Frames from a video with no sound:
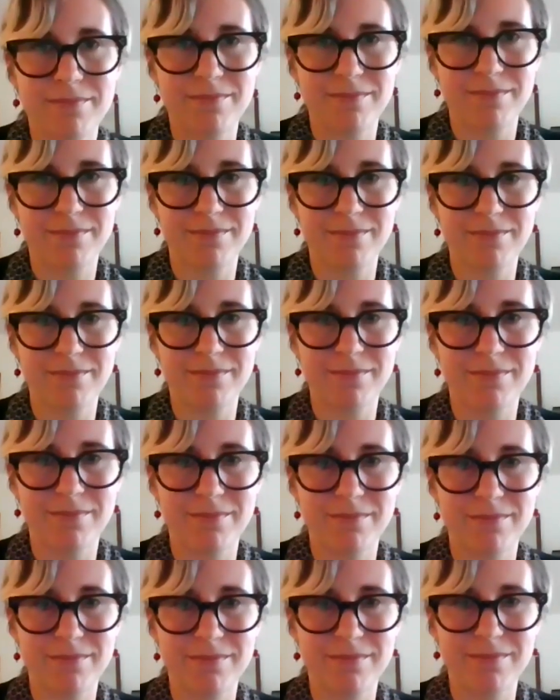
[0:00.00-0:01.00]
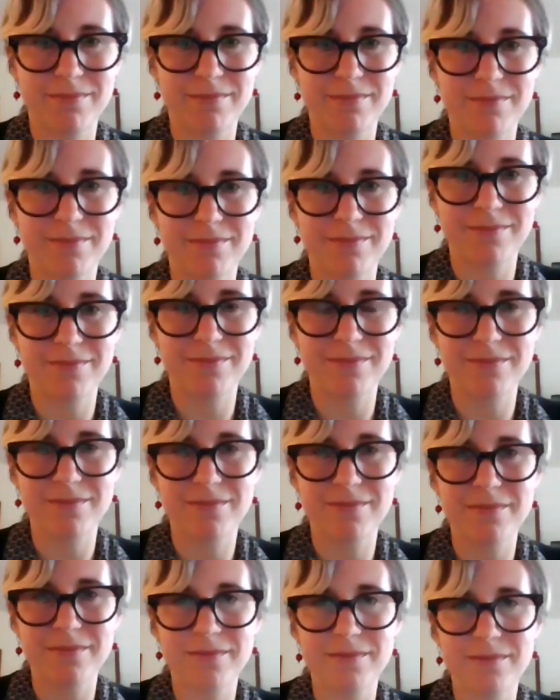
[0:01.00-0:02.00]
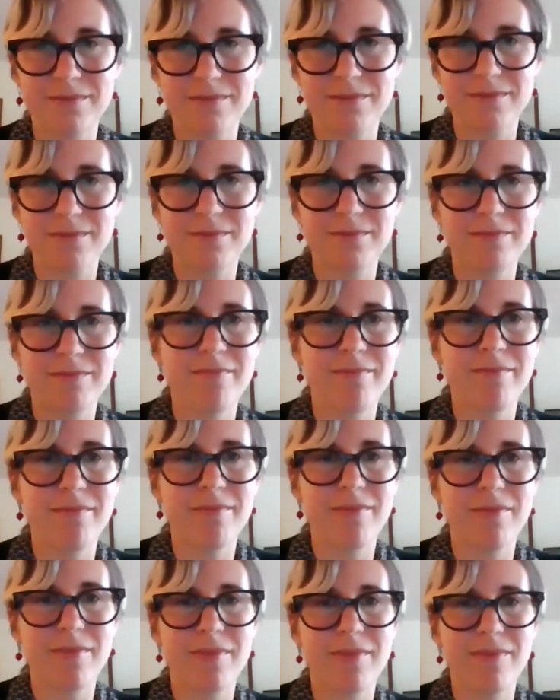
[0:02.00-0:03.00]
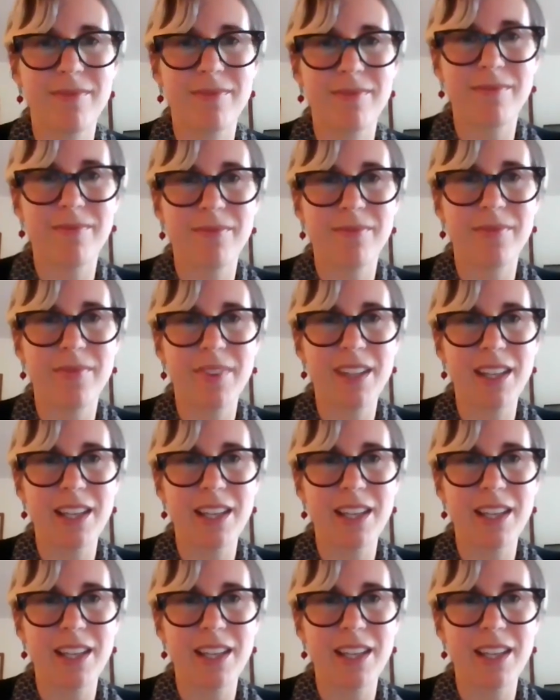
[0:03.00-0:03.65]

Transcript: No one is speaking in this clip.